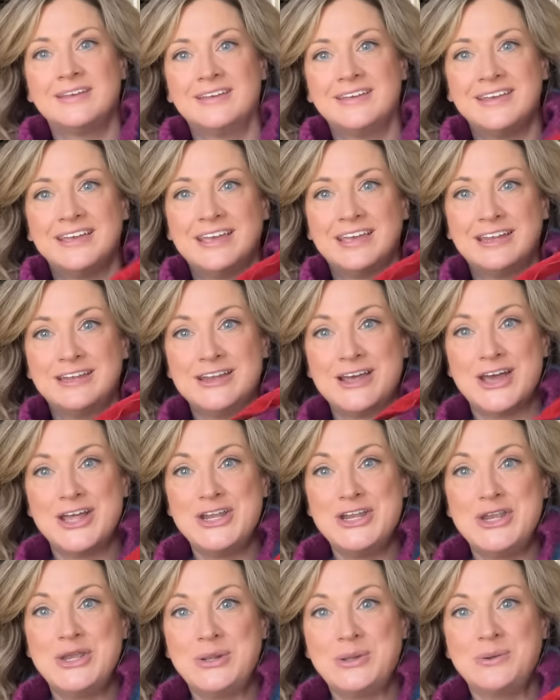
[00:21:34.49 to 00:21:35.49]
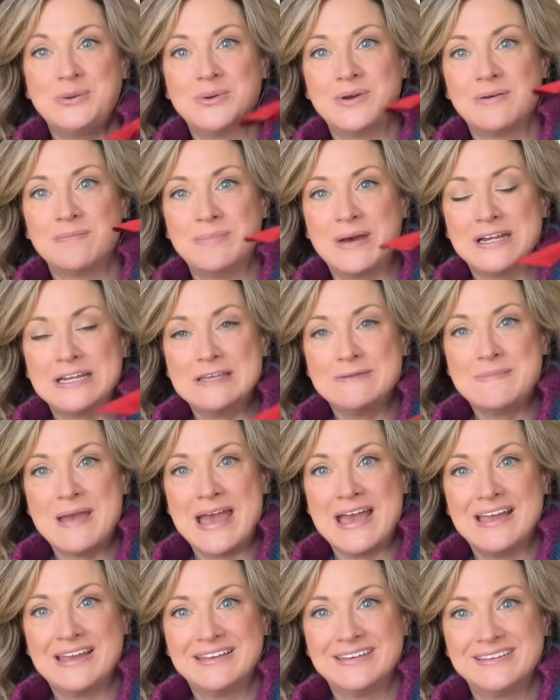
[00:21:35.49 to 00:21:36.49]
in a new bunny
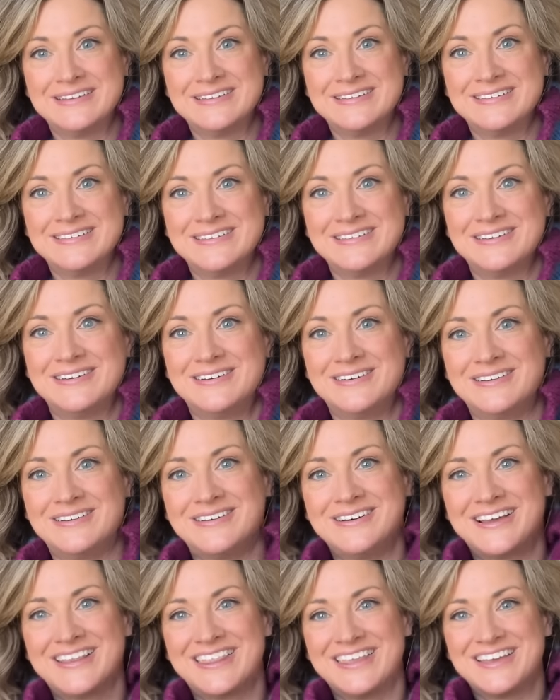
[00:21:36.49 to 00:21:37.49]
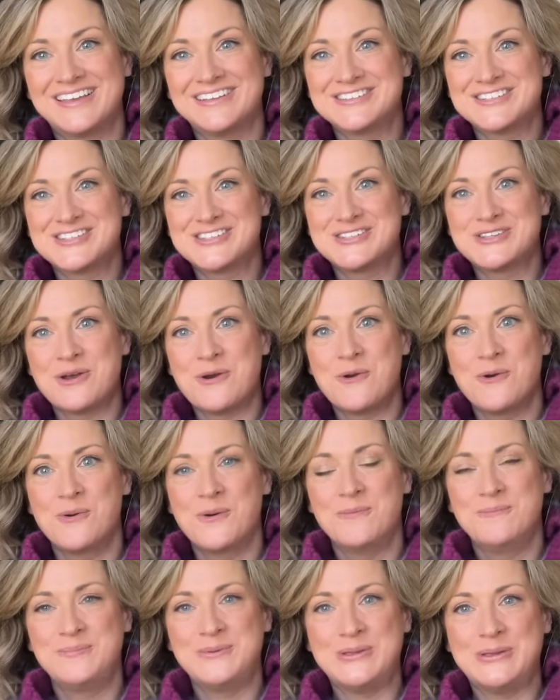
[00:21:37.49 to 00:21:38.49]
bag. Oh, I think it's so
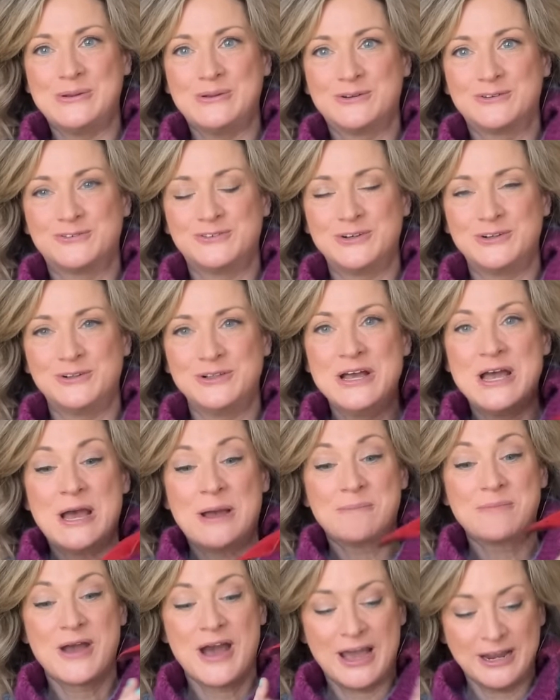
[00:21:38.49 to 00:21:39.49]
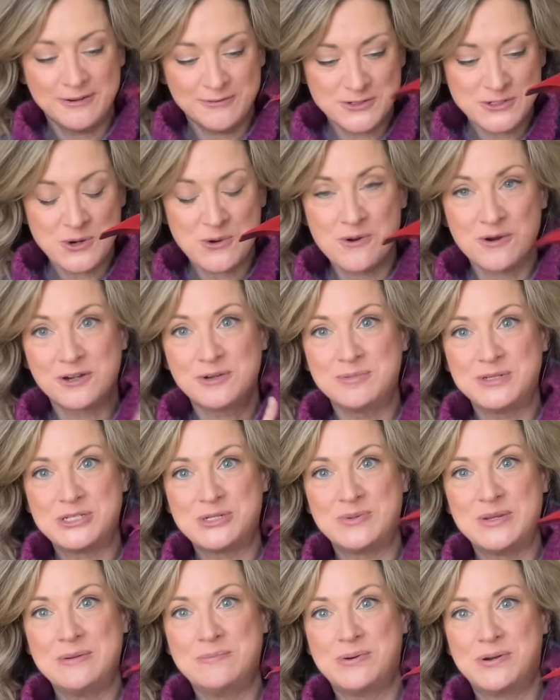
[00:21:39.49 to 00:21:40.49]
beautiful. I'm kind of torn
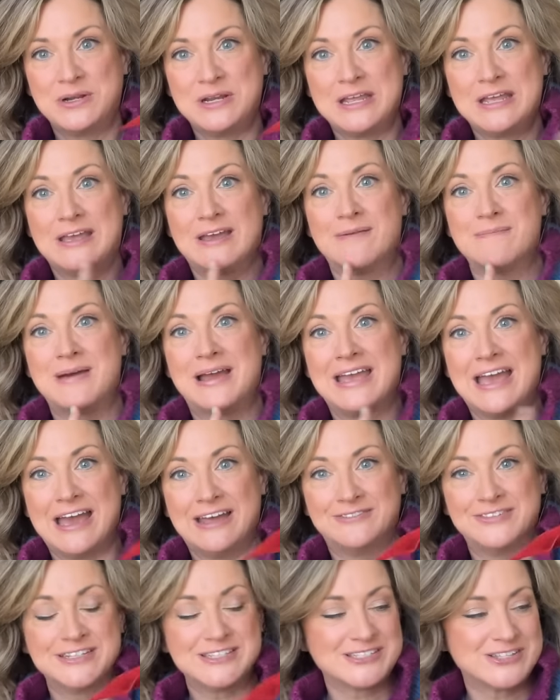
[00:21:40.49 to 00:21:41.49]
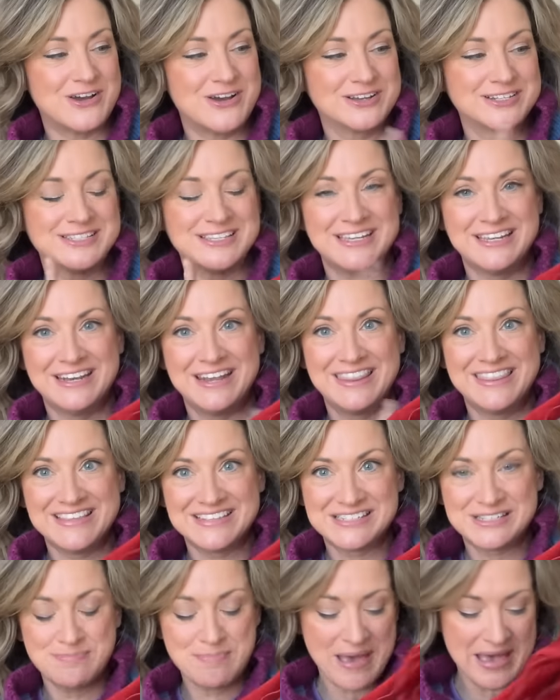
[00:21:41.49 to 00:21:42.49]
between putting my Advent socks in
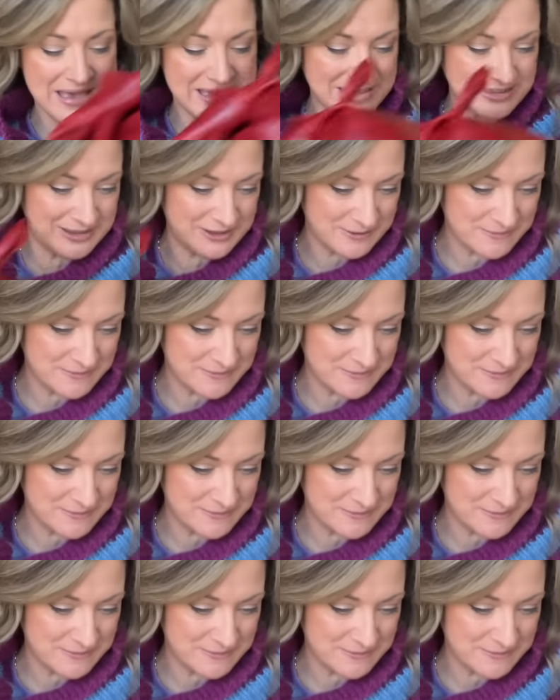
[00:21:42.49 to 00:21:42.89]
this bag